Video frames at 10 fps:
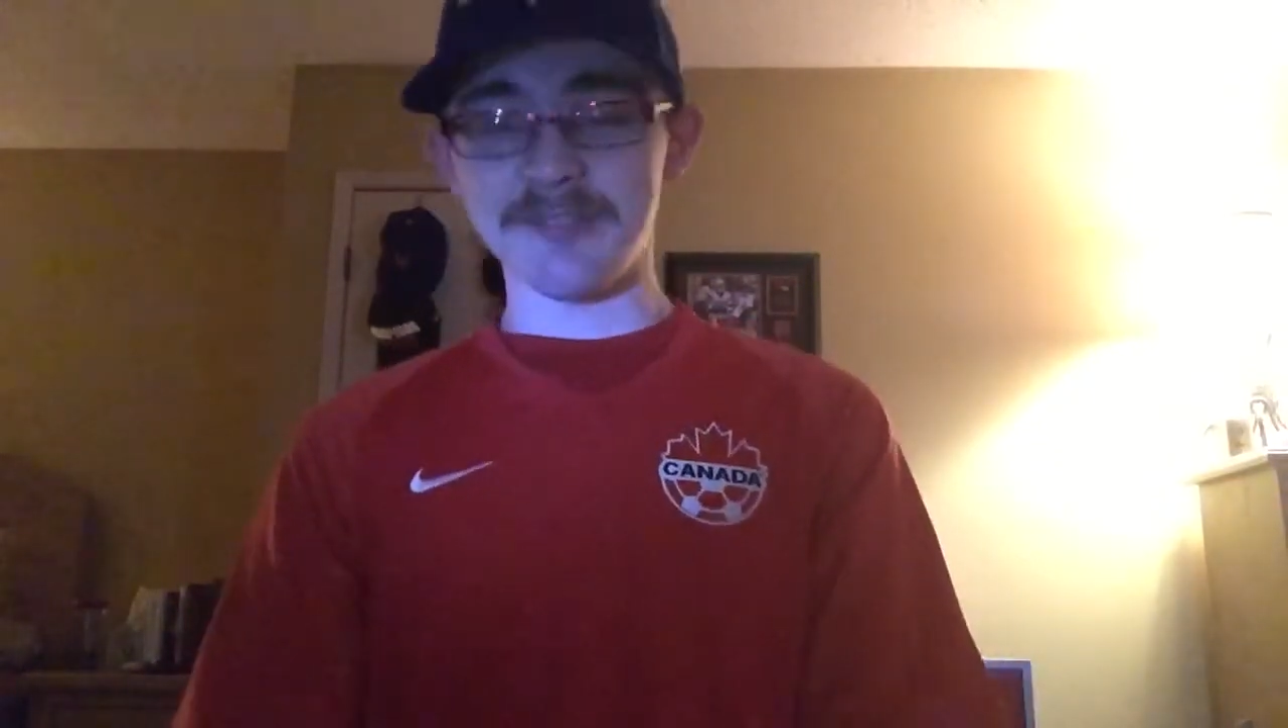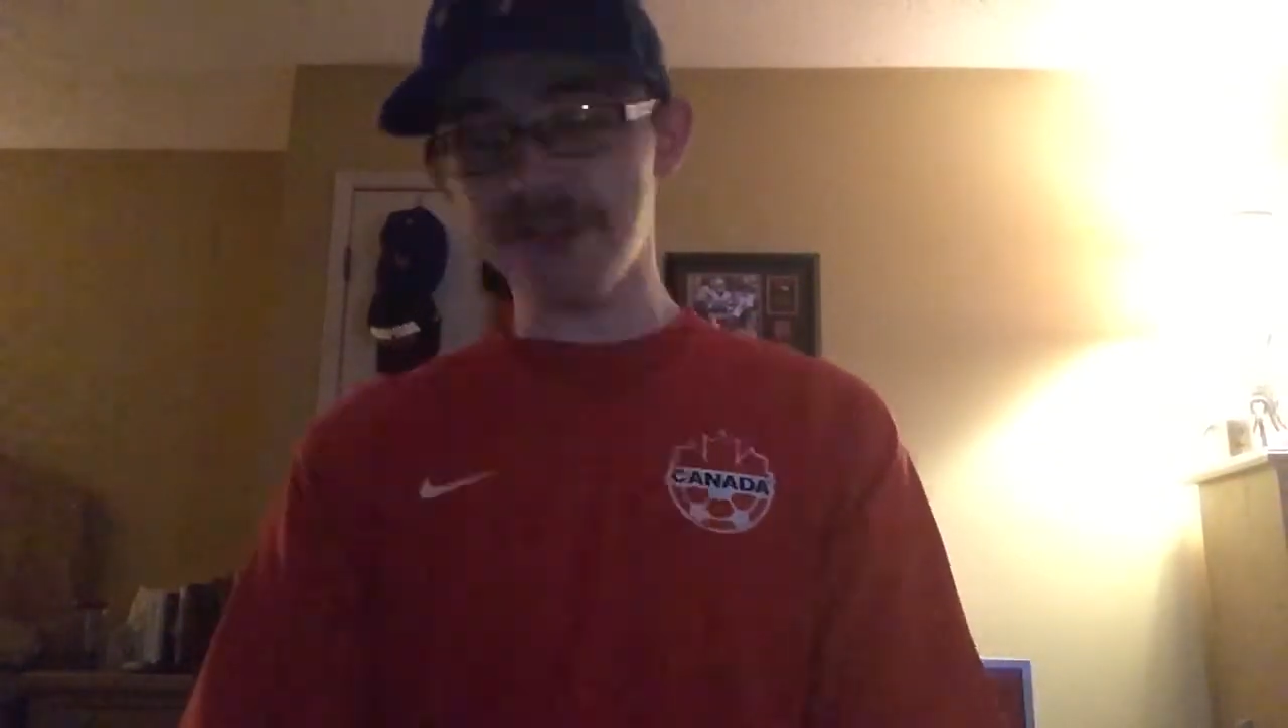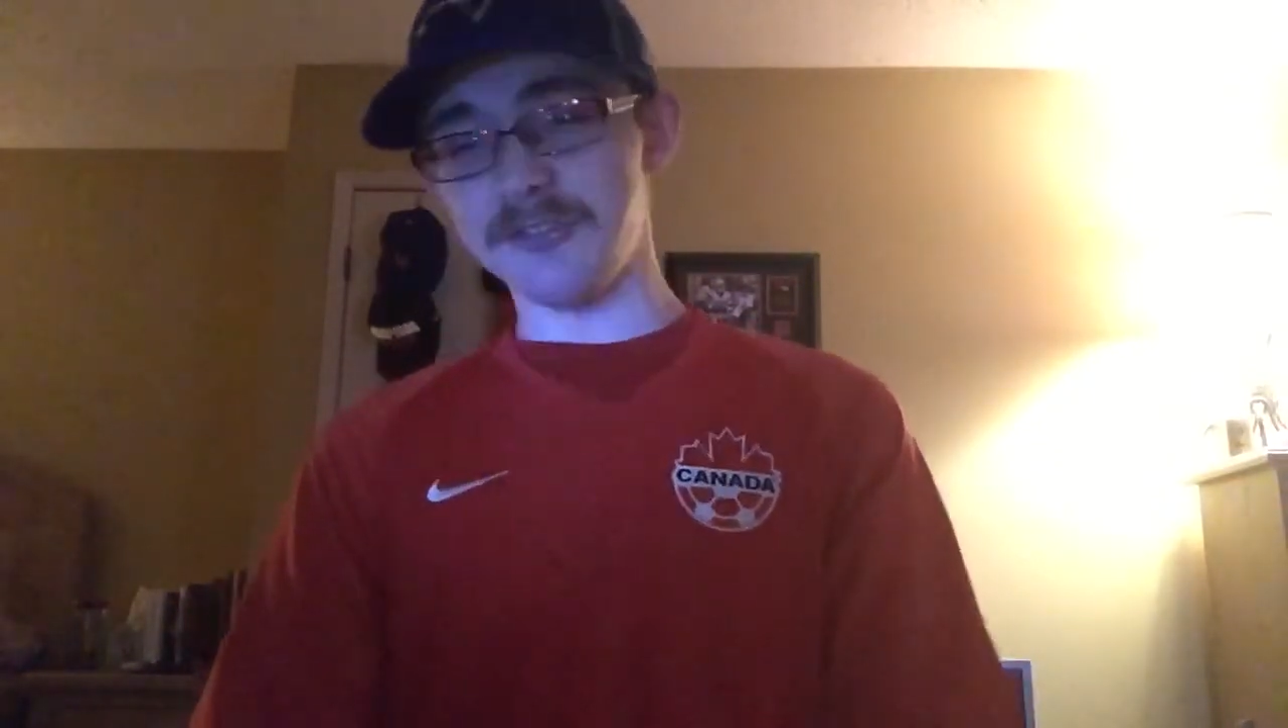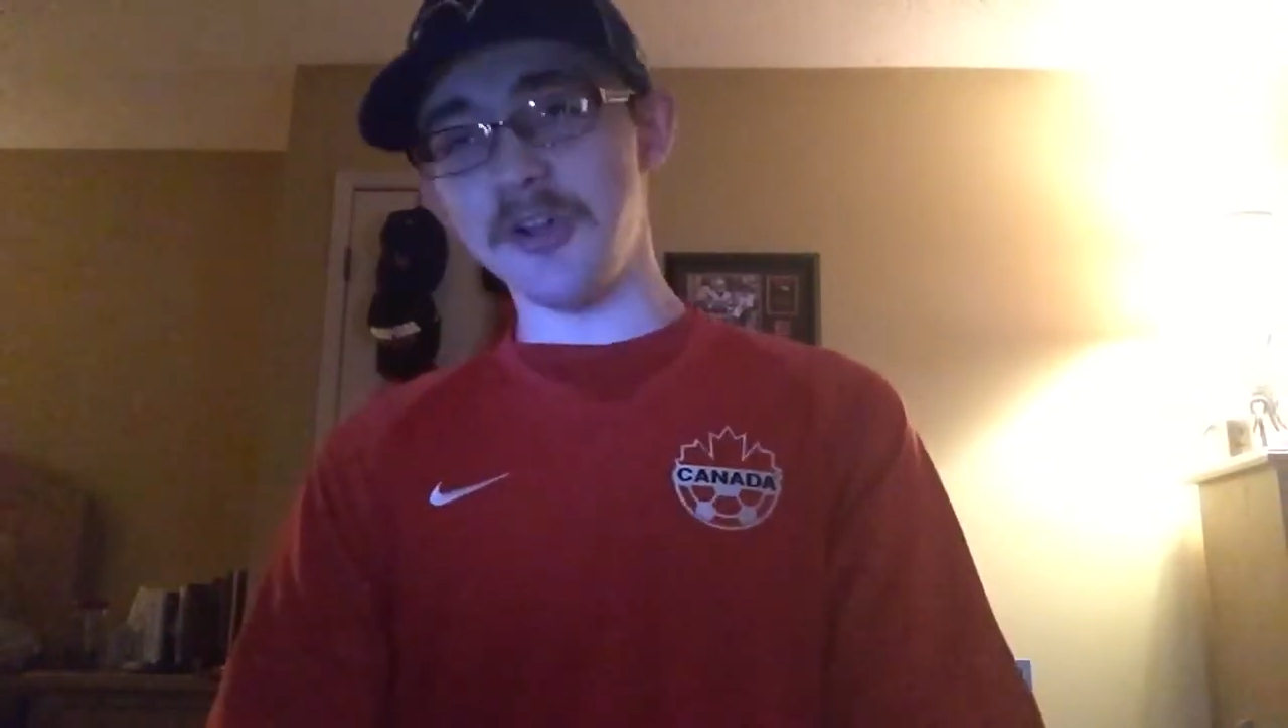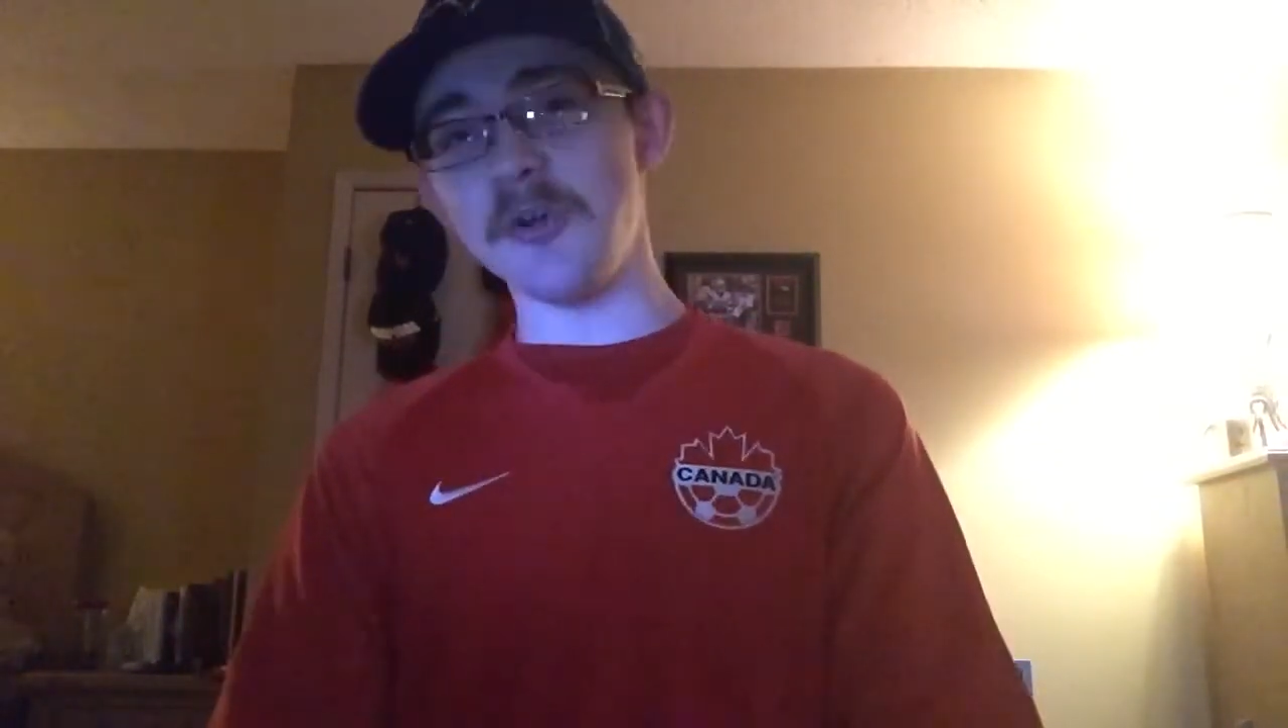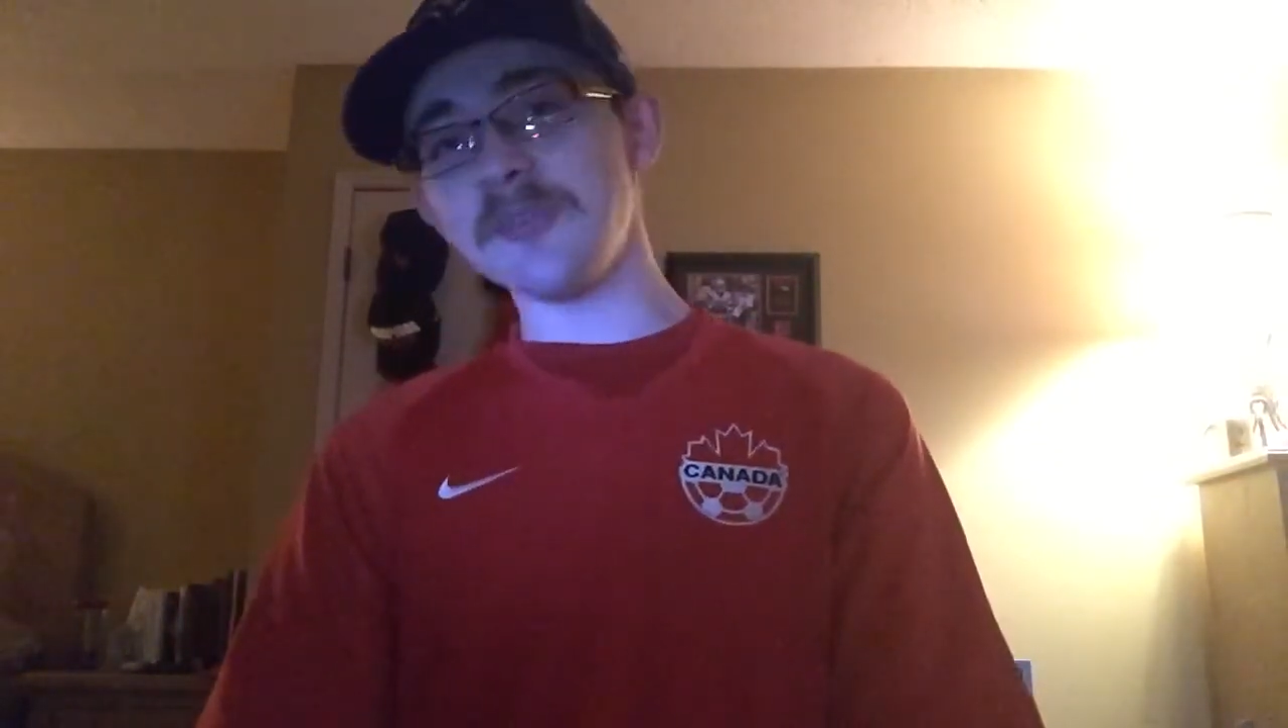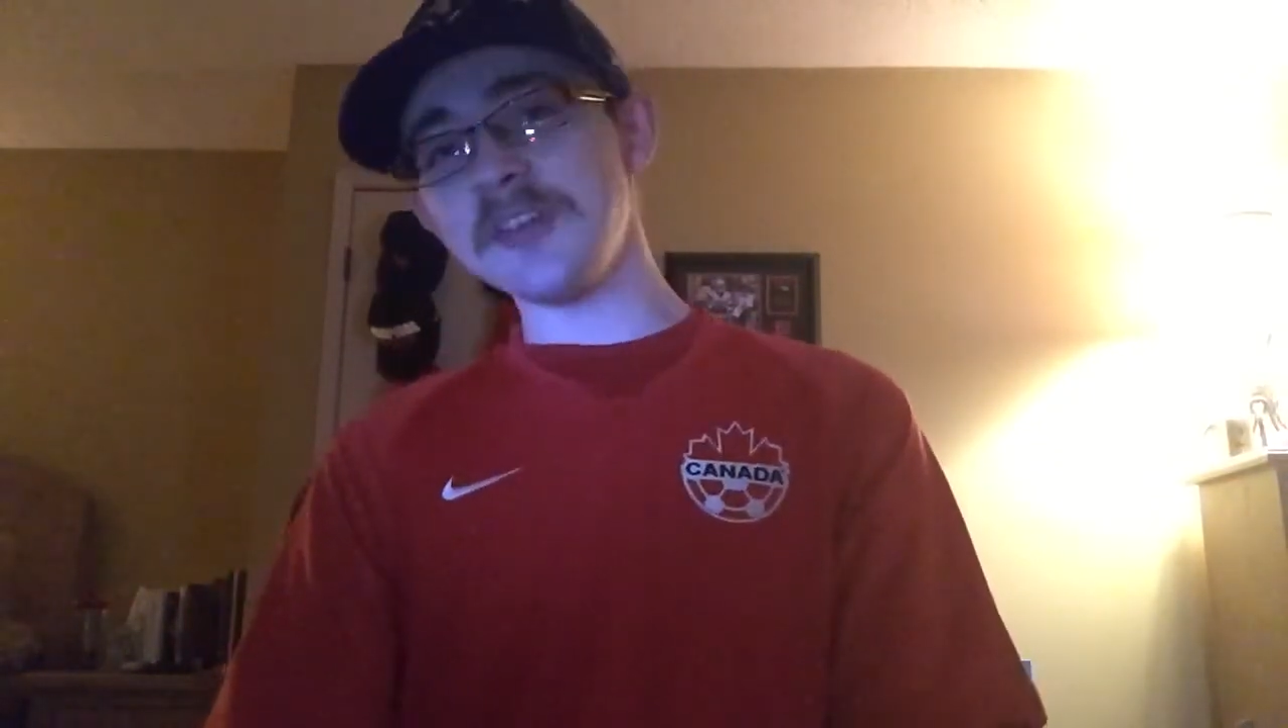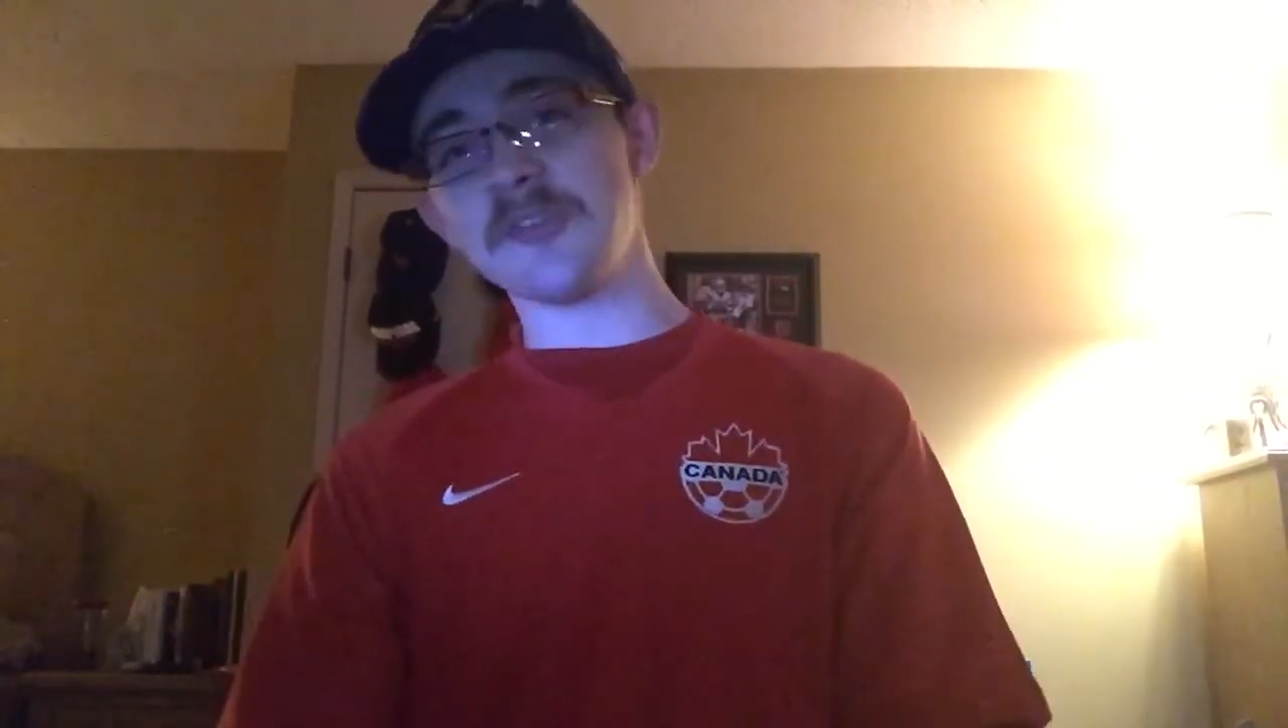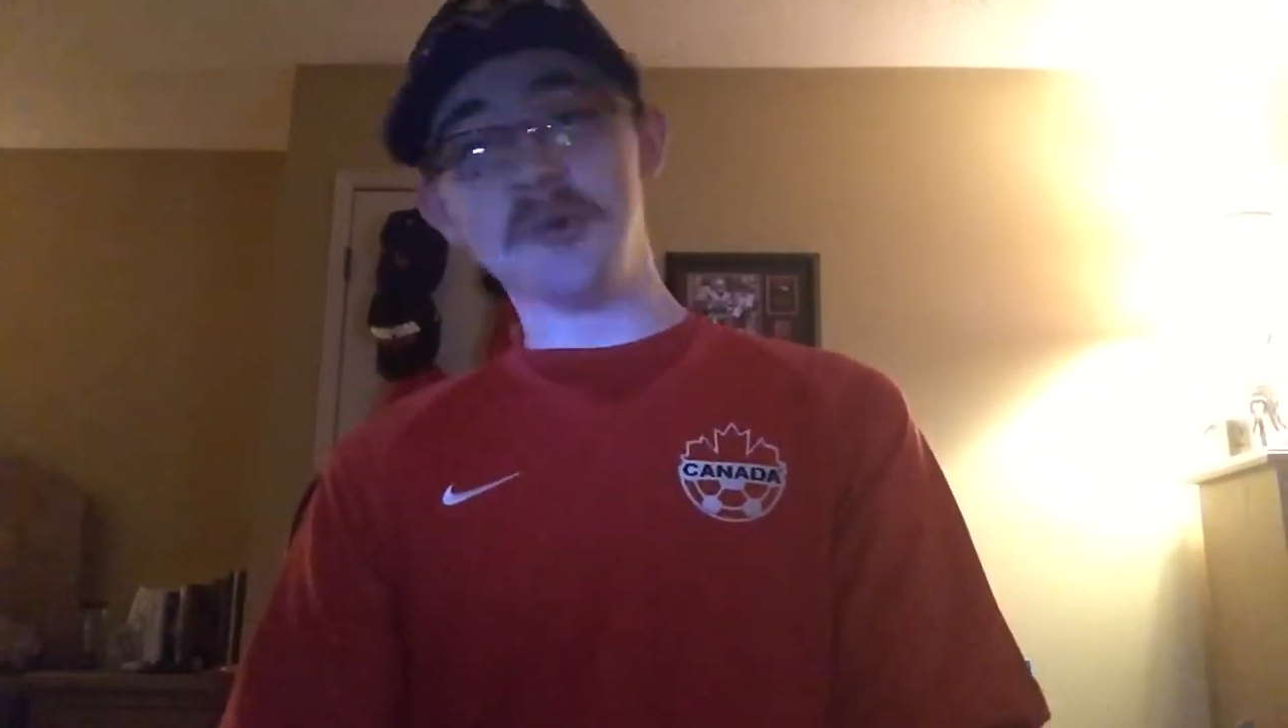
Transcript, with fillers: the trophies